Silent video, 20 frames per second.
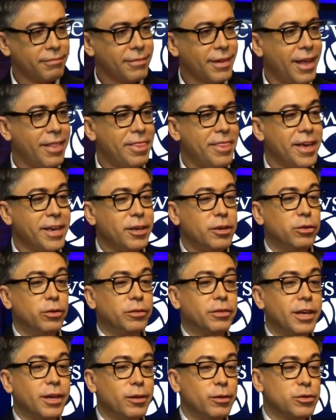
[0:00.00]
Thank you.
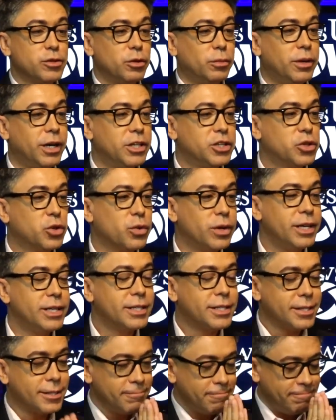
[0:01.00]
Thank you so much.
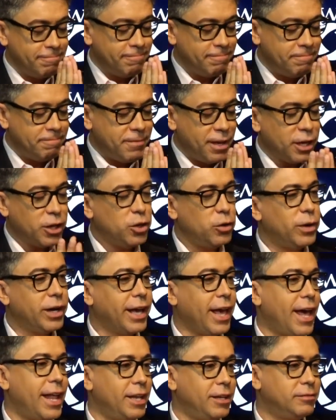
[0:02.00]
Chris, thank you again.